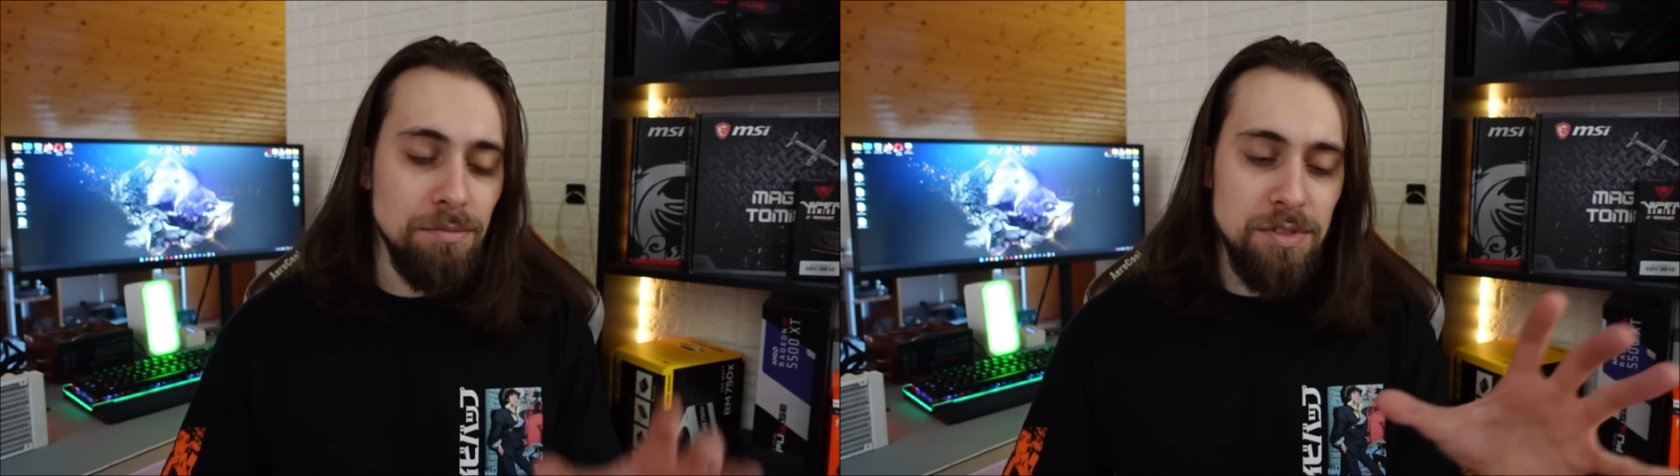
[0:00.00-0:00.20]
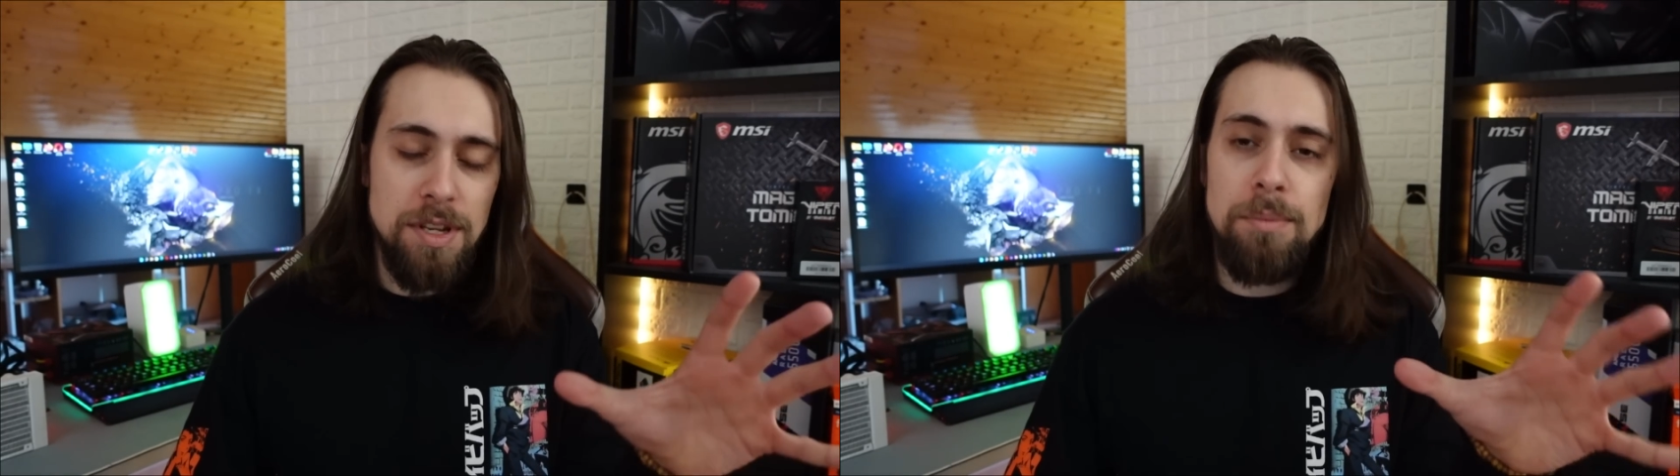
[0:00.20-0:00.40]

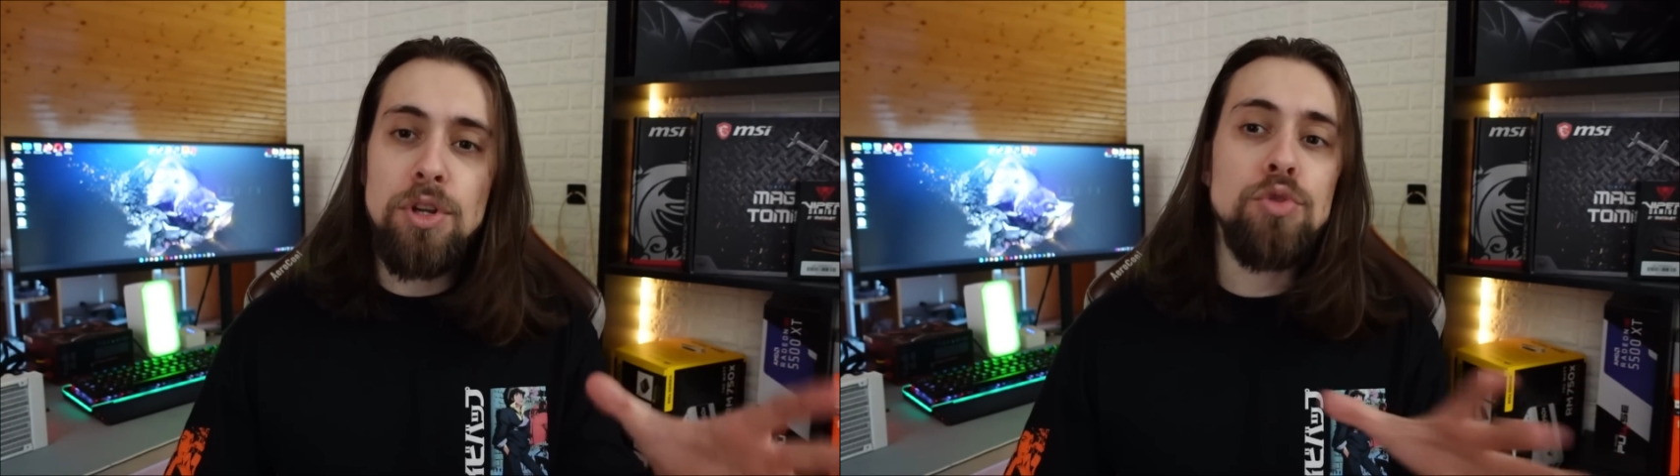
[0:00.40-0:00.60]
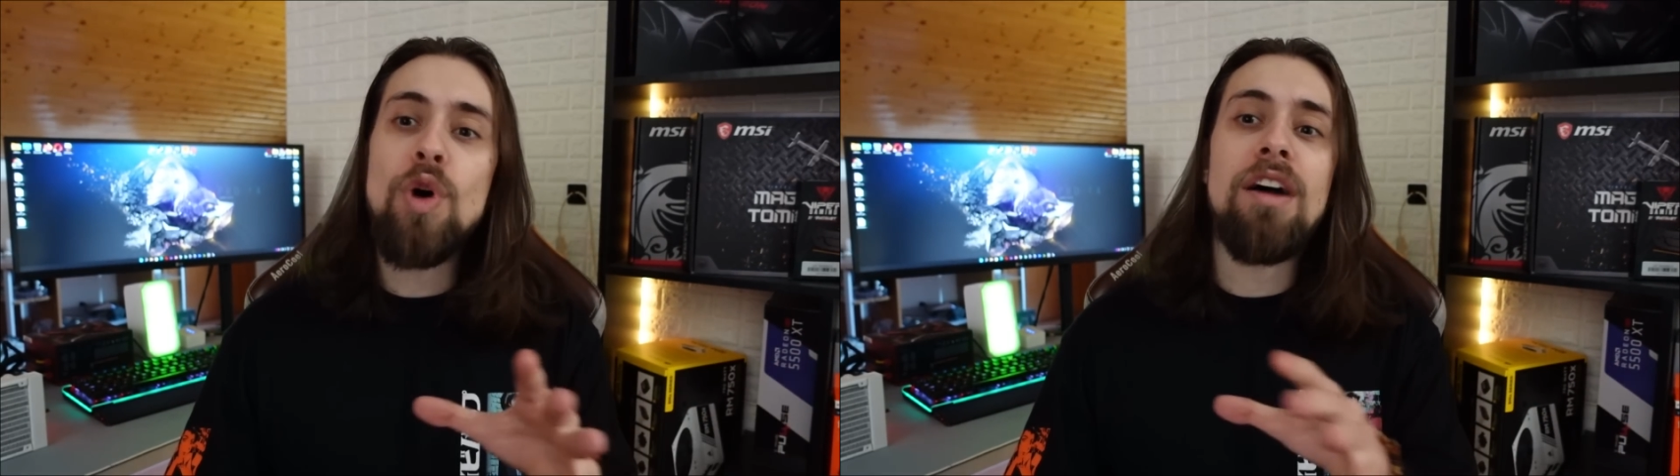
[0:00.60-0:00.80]
some
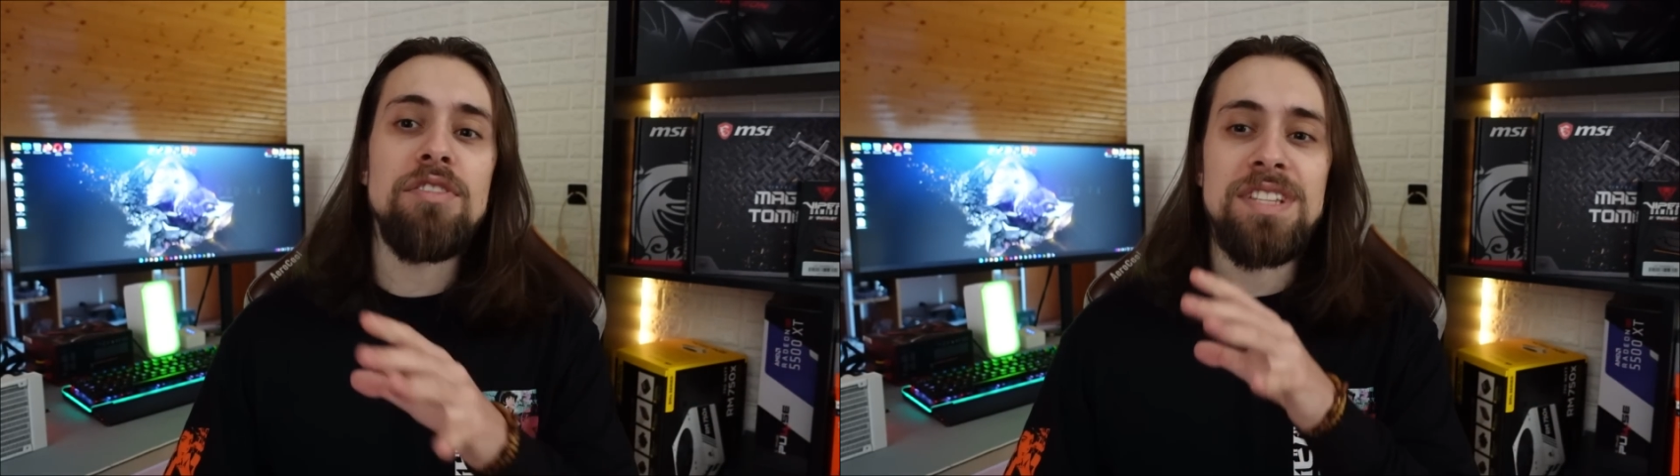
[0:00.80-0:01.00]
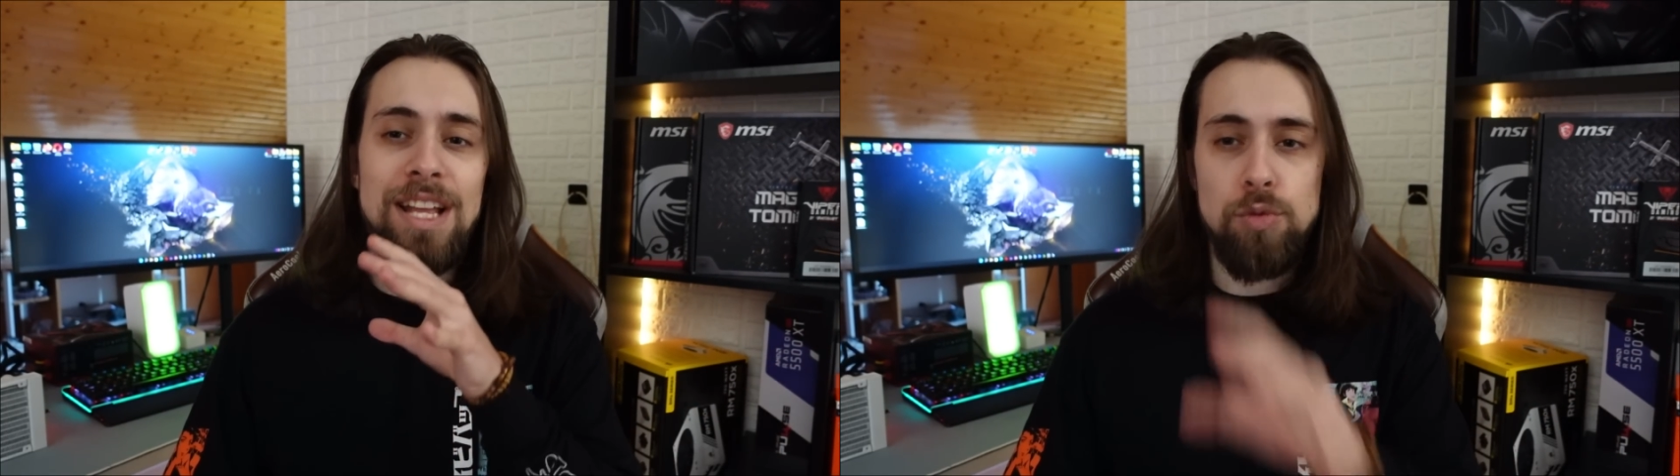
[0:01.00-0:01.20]
new
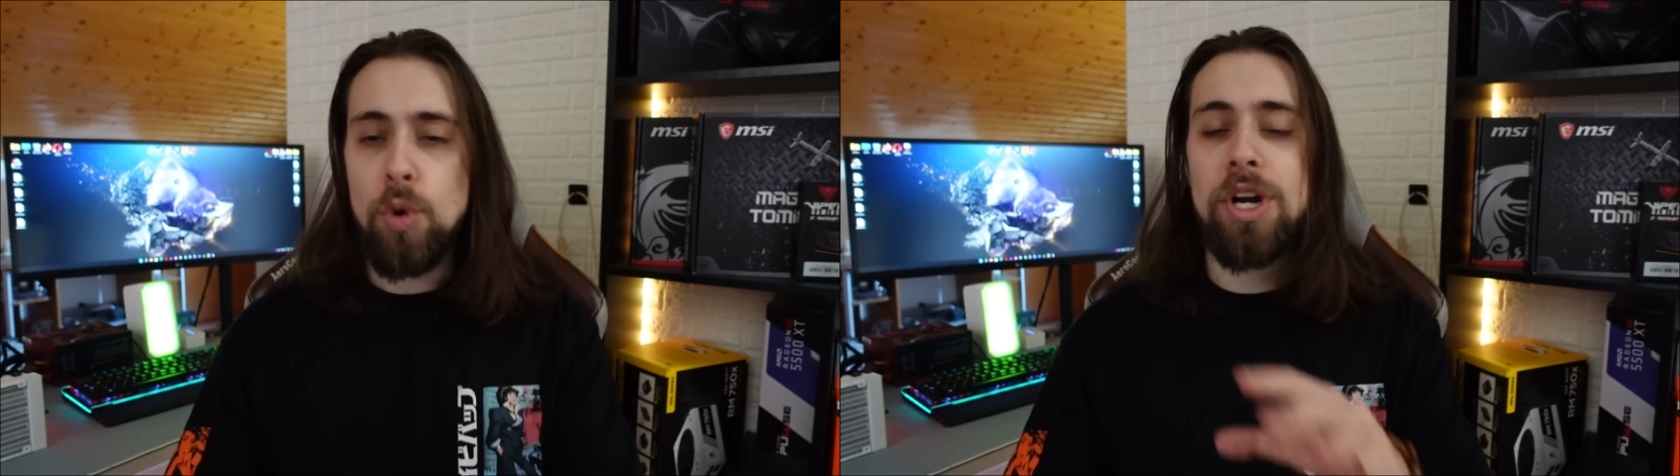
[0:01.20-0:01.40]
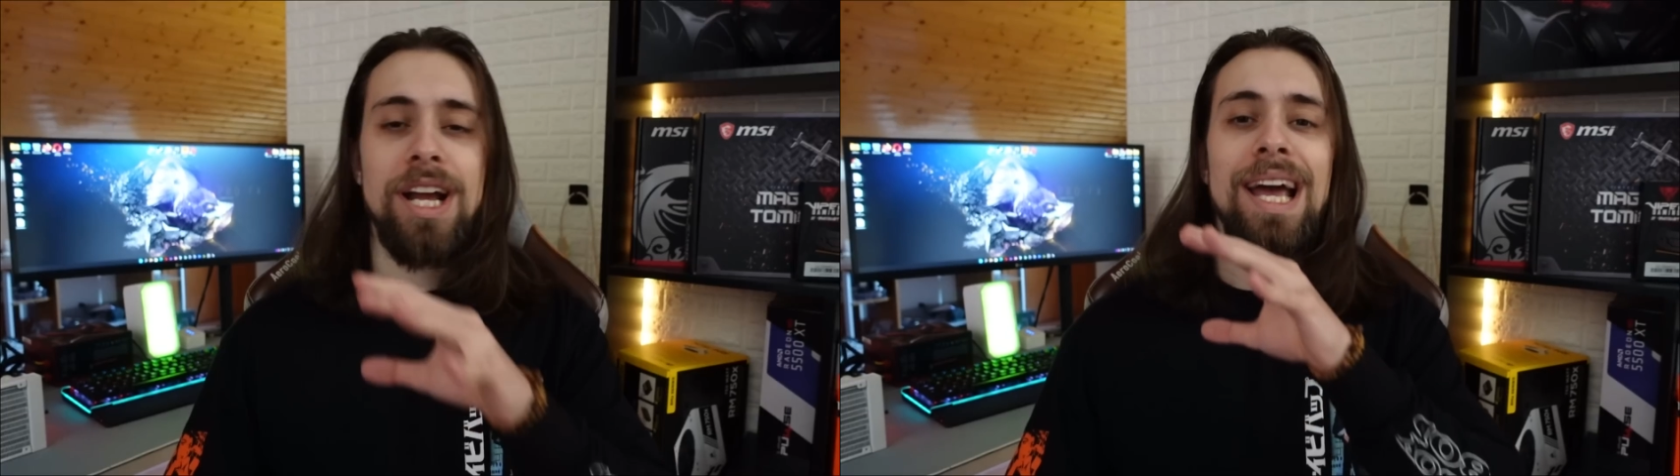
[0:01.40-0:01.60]
drivers that
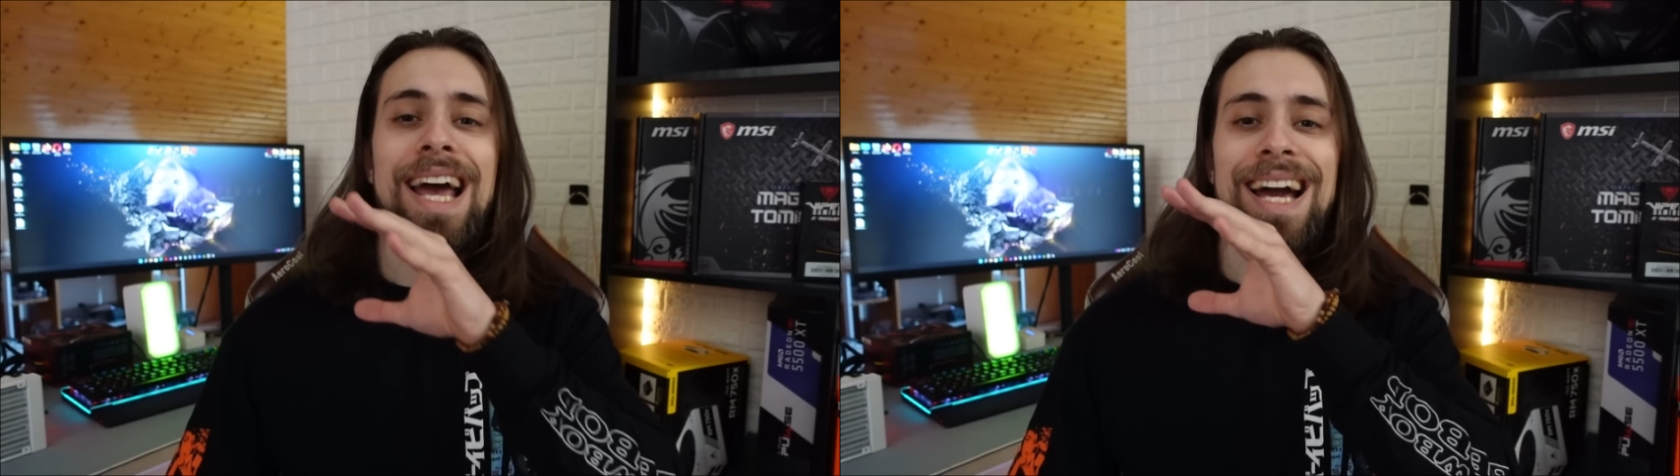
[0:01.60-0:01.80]
work